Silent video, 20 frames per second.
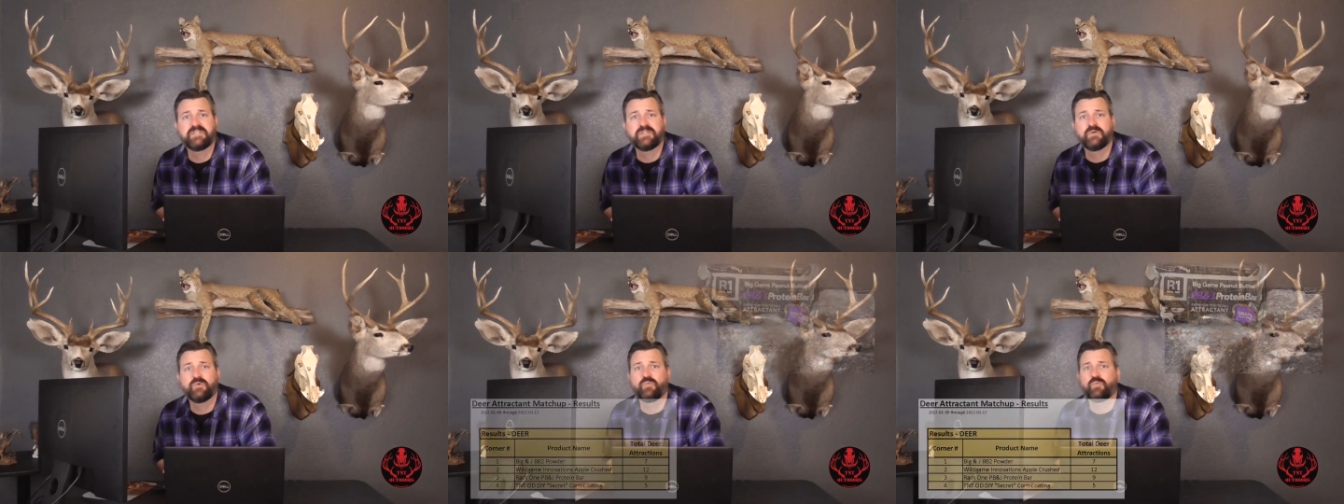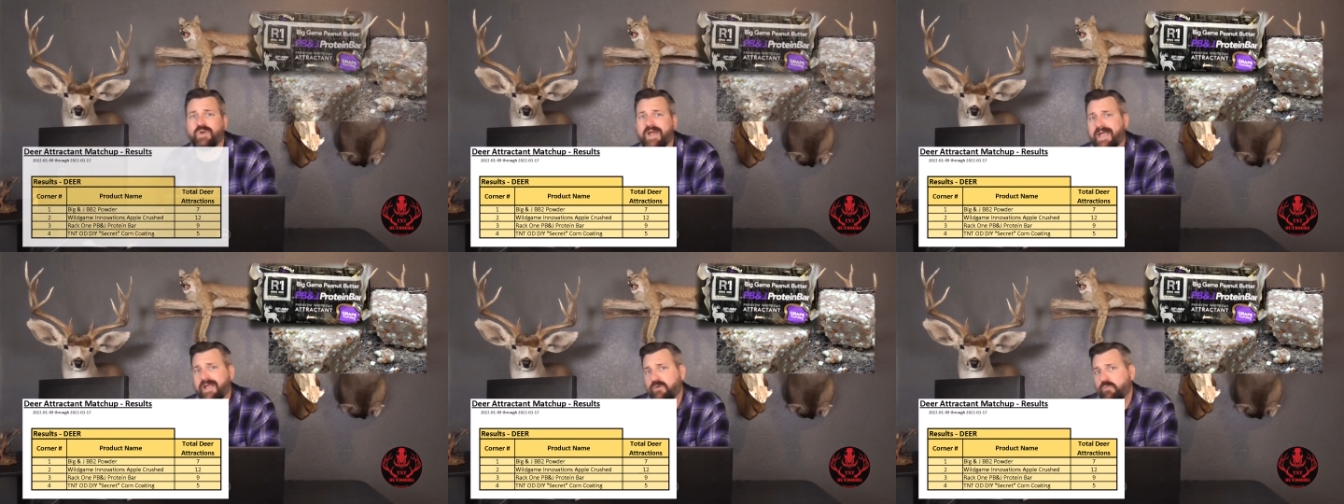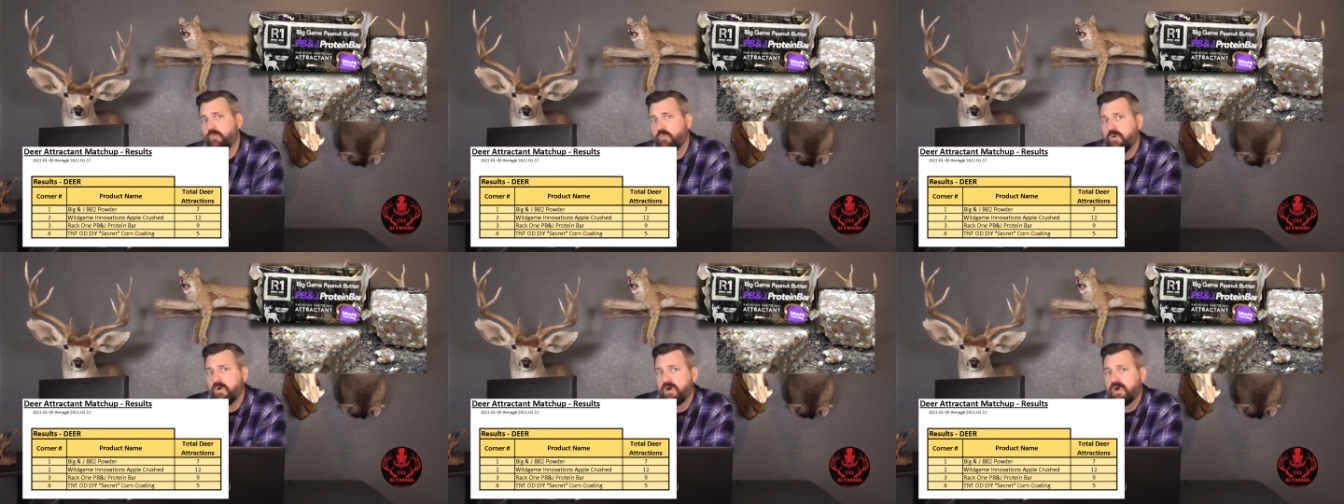the
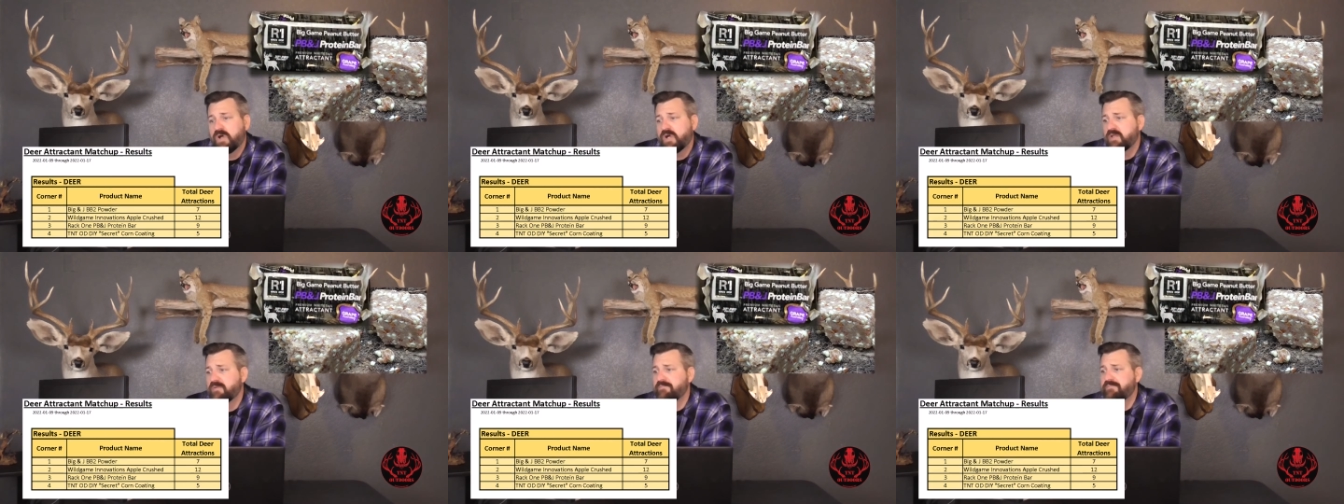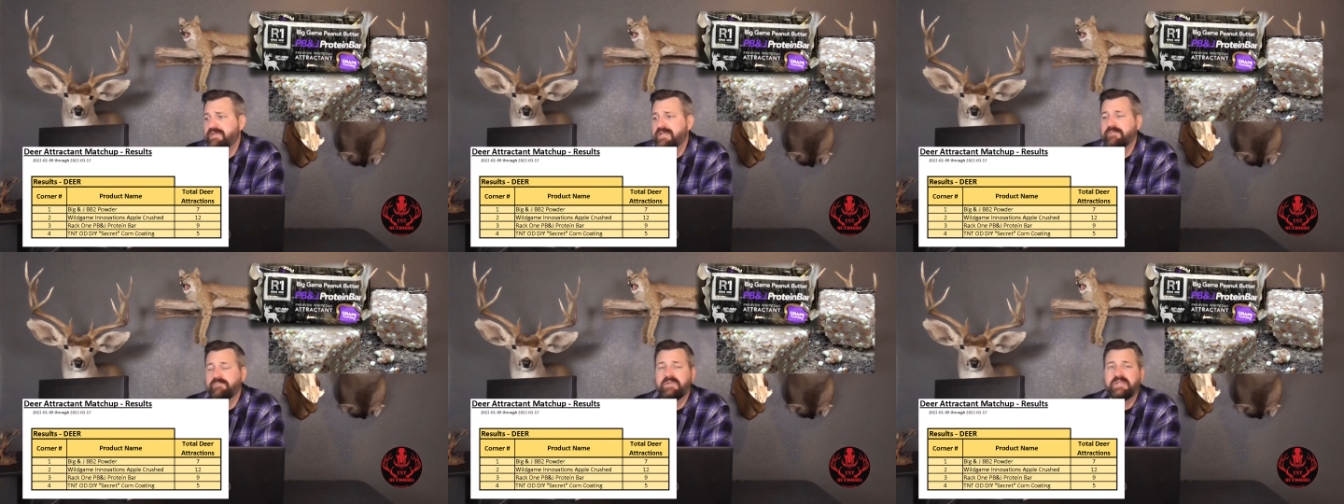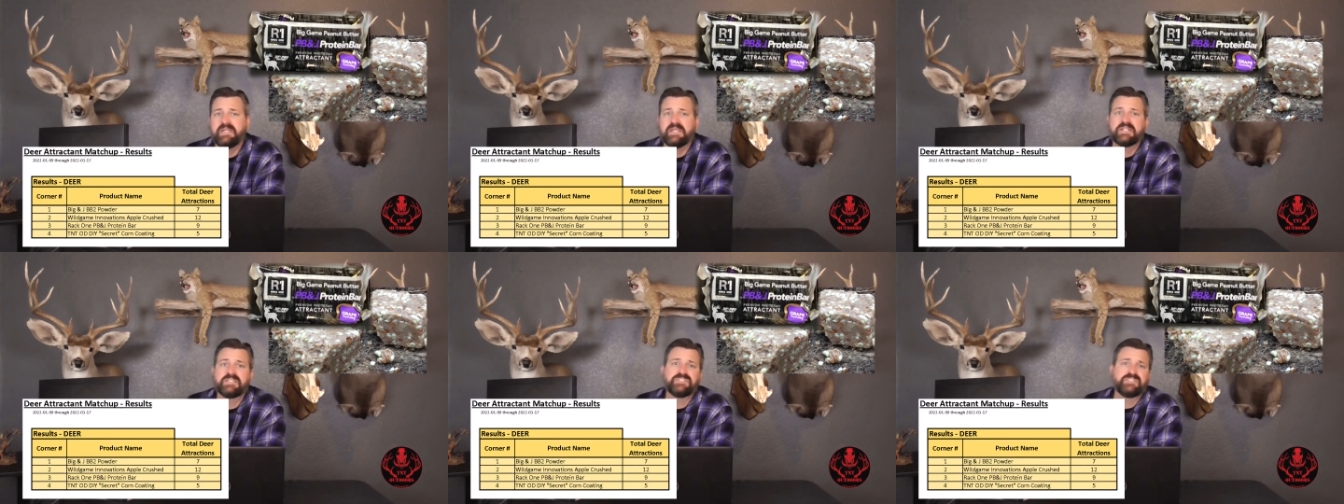Rack 1
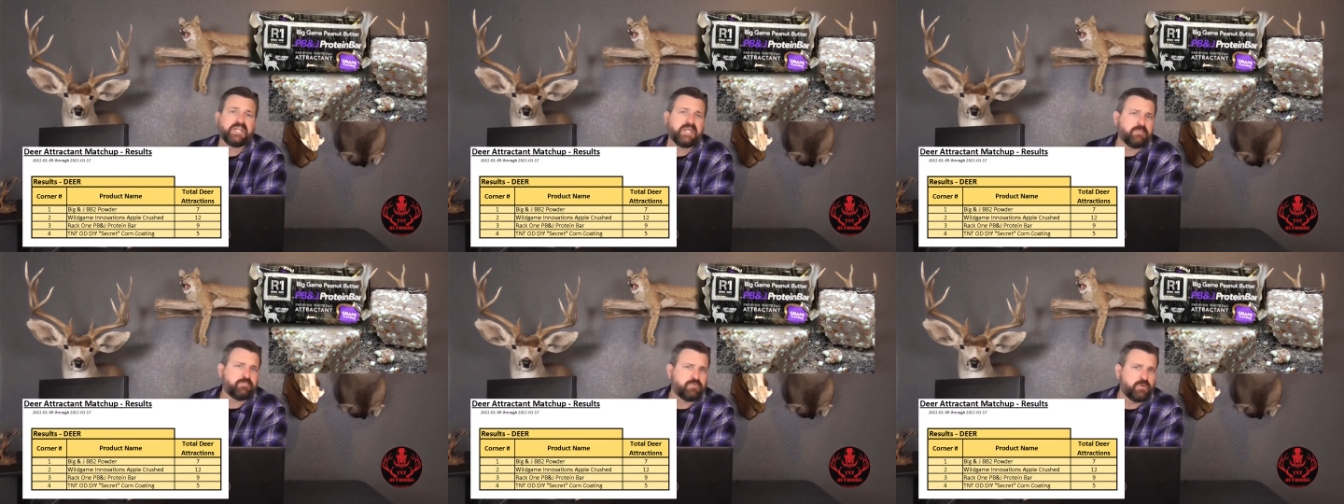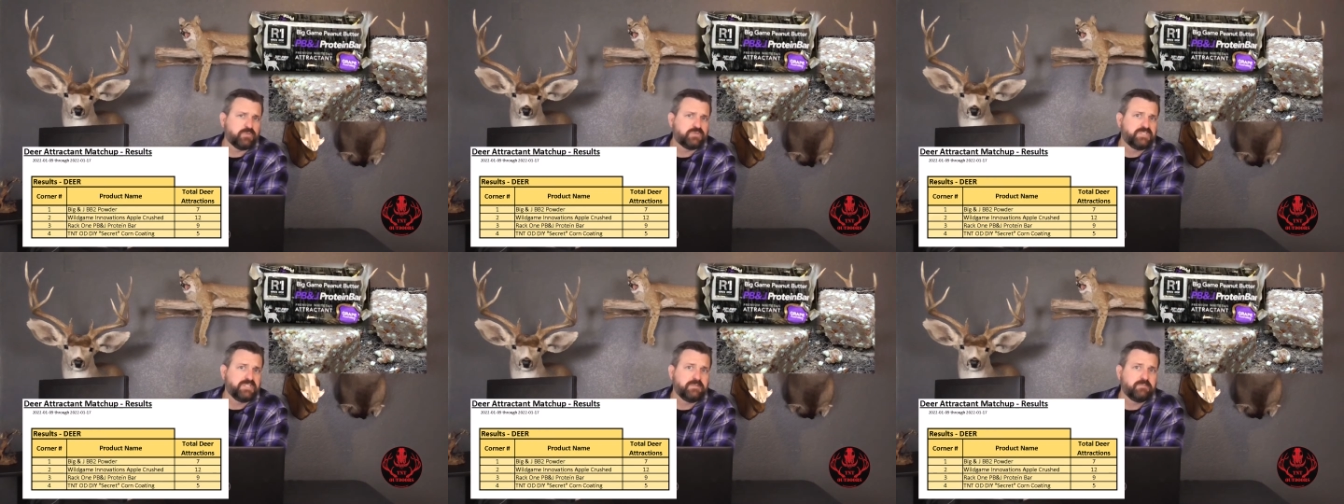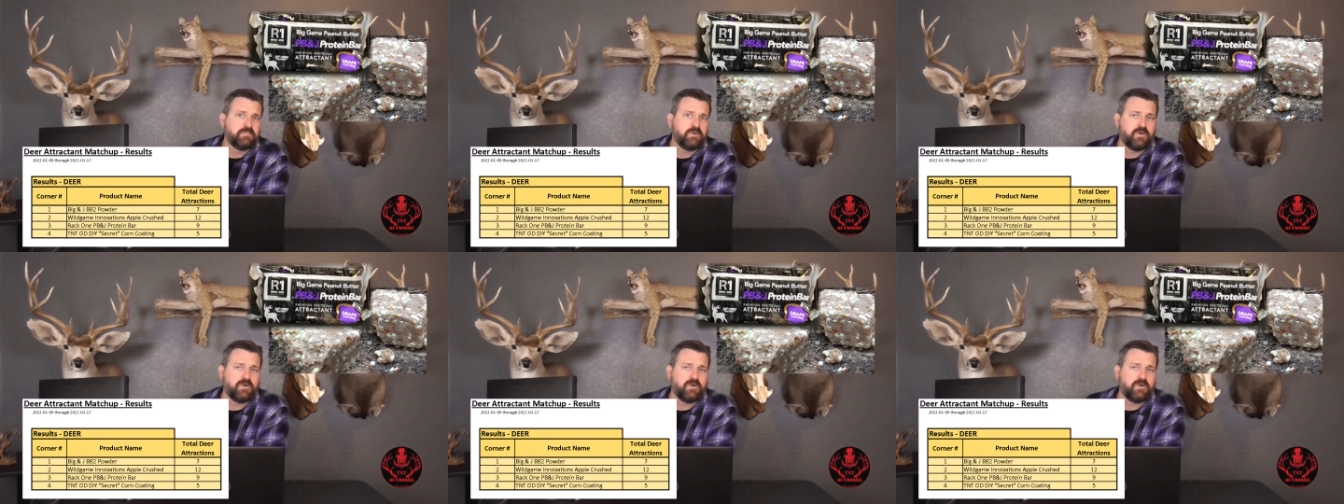PB&J protein